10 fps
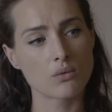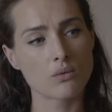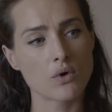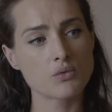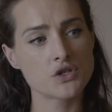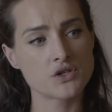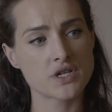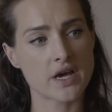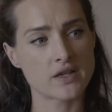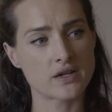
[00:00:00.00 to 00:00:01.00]
What would you
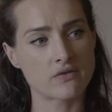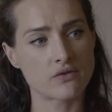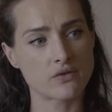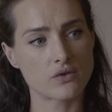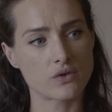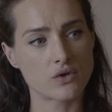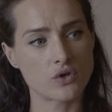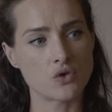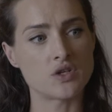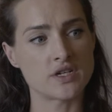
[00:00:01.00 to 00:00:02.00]
say that if
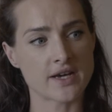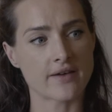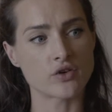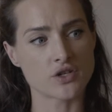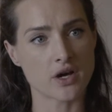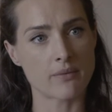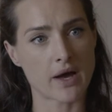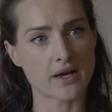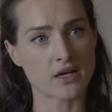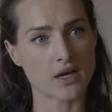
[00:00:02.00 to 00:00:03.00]
you did have your sight
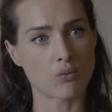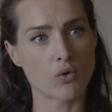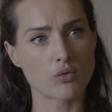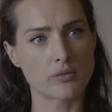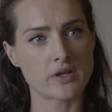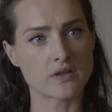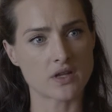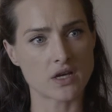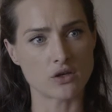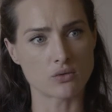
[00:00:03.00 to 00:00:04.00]
back again, what would be the
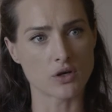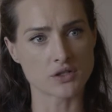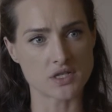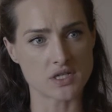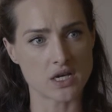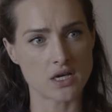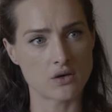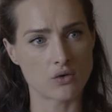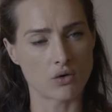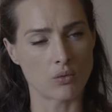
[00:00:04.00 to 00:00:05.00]
thing you'd want to see,
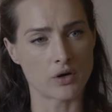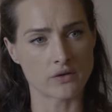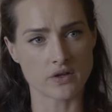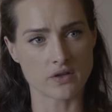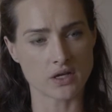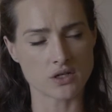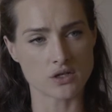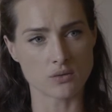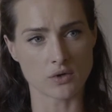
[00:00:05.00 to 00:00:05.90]
or one of the things you'd